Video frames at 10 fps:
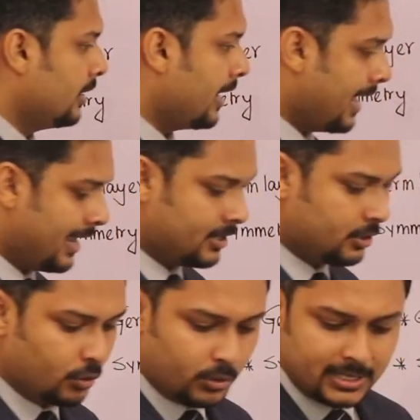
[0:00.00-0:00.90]

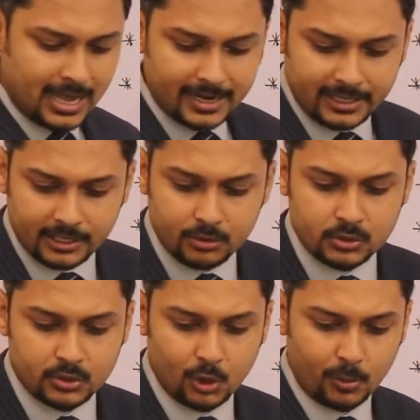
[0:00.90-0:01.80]
and those are
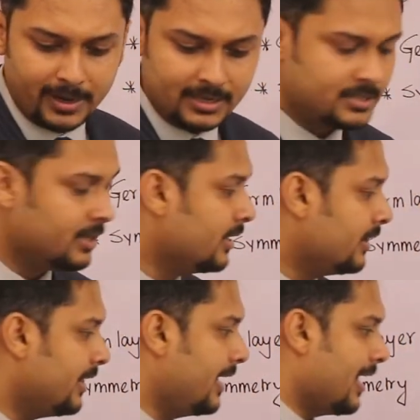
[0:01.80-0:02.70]
eucoelomates.
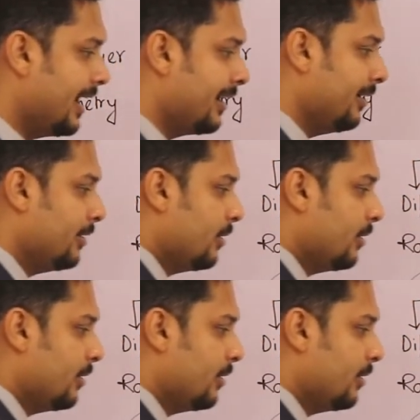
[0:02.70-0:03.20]
They are